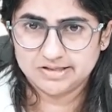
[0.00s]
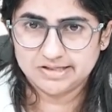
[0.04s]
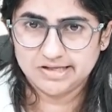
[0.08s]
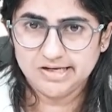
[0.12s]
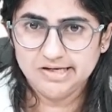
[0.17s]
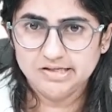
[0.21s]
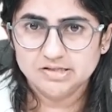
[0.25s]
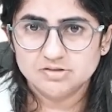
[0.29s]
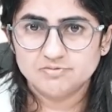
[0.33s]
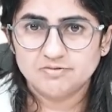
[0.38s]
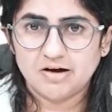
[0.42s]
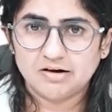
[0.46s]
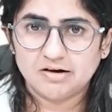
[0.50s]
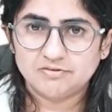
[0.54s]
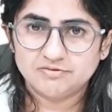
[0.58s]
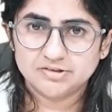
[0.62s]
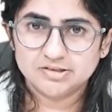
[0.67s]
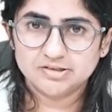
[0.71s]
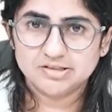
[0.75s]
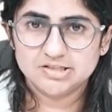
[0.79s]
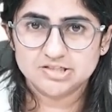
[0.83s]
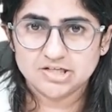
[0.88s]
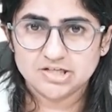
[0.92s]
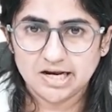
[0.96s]
Okay?
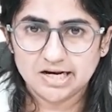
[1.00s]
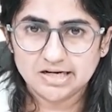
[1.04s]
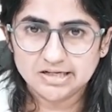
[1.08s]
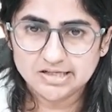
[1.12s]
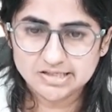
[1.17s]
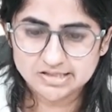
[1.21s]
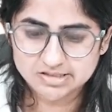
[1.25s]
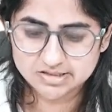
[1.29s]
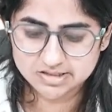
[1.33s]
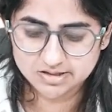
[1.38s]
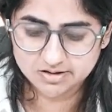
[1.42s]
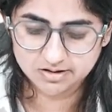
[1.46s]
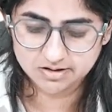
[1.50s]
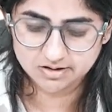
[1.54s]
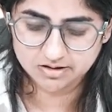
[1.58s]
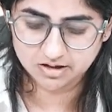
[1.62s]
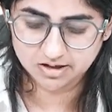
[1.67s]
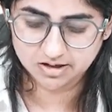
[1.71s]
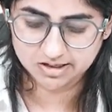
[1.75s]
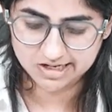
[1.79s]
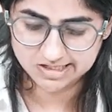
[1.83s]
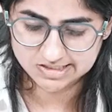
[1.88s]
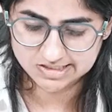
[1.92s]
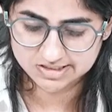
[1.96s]
After the child is
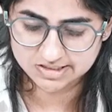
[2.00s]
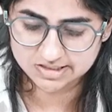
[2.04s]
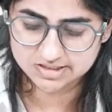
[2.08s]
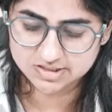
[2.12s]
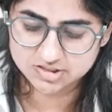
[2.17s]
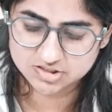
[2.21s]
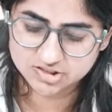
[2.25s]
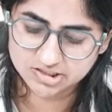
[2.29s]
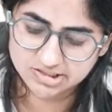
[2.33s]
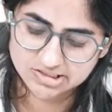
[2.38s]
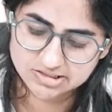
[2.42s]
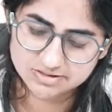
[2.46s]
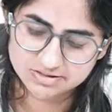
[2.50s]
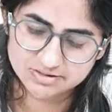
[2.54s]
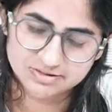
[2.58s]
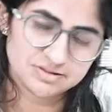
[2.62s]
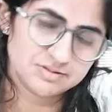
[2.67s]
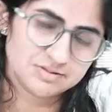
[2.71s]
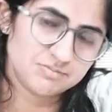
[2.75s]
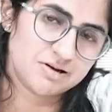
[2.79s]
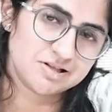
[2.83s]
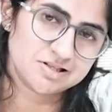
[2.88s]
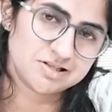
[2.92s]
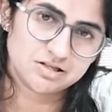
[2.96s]
less distressed,
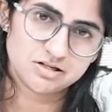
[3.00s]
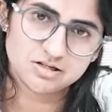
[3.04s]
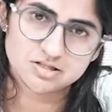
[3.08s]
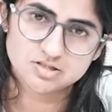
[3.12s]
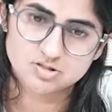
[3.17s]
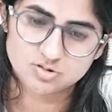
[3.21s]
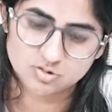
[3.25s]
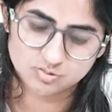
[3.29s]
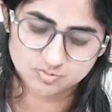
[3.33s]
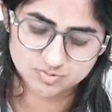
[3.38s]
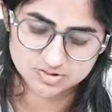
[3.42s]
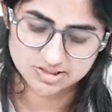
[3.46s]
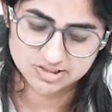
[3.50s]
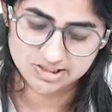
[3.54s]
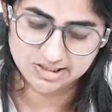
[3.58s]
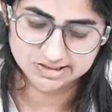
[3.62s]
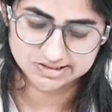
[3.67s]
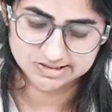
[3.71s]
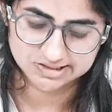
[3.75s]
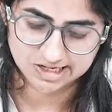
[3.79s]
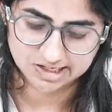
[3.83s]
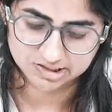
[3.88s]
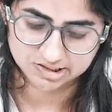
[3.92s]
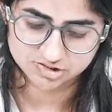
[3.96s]
the mother resumes the
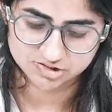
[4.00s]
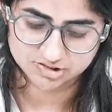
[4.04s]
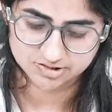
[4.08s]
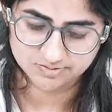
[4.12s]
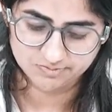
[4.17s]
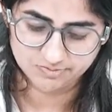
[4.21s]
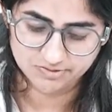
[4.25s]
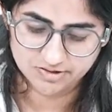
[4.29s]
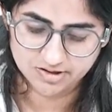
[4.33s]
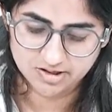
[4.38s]
interaction.